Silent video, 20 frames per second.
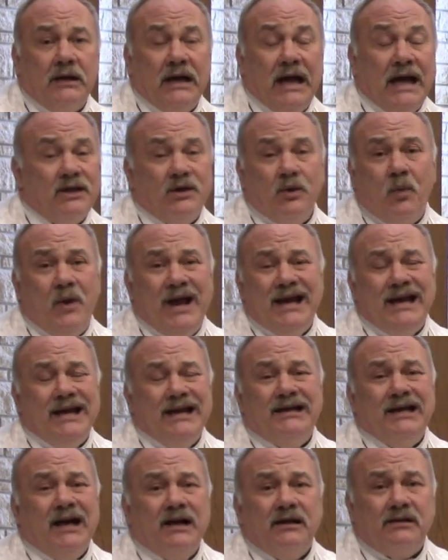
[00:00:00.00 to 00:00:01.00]
And the way he
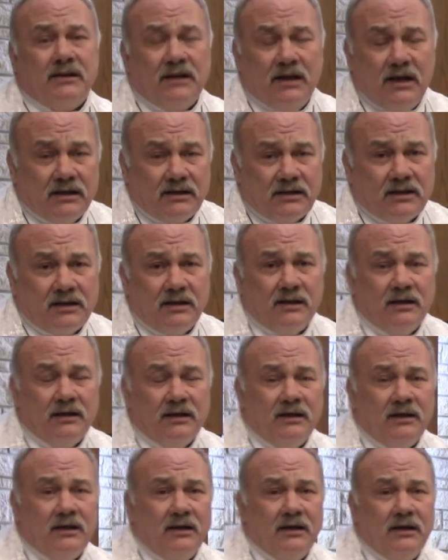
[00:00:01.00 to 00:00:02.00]
does this
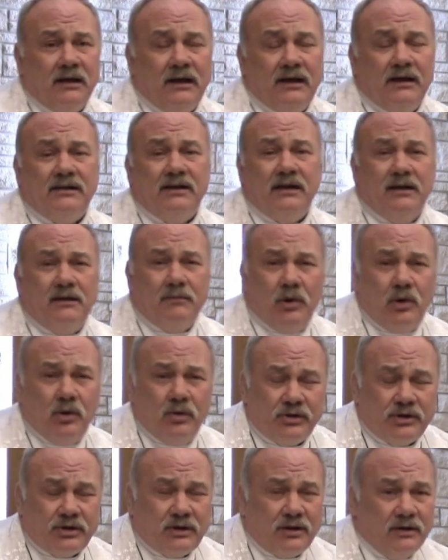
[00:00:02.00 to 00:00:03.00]
is in the
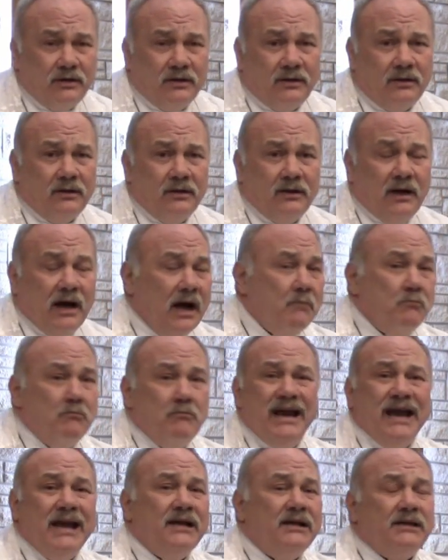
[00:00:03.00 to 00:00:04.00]
most
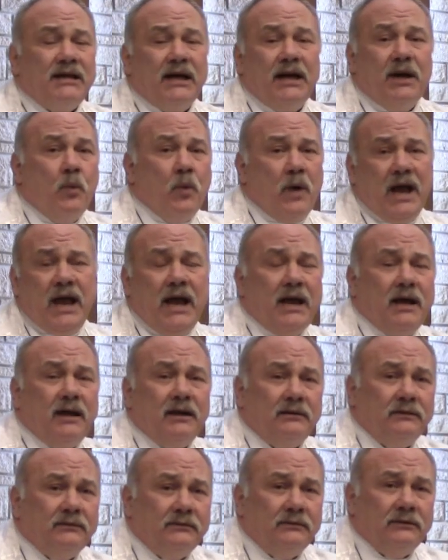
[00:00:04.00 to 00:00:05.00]
amazing way.
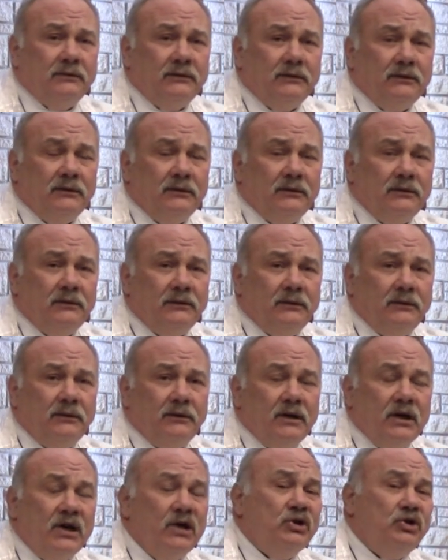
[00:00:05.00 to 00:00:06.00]

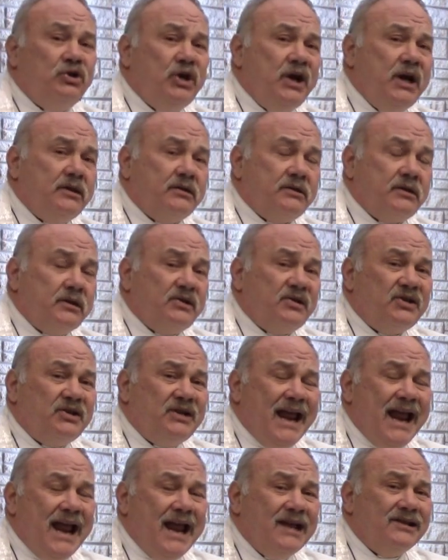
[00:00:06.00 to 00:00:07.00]
Jesus
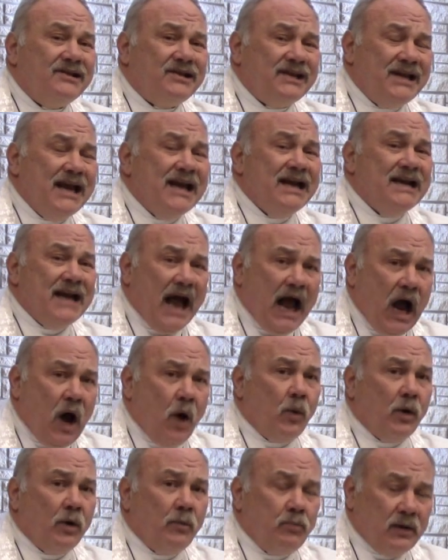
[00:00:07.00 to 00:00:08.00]
stands in
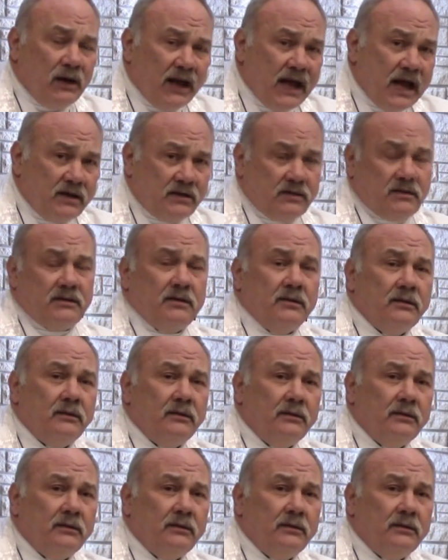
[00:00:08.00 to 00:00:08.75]
our place.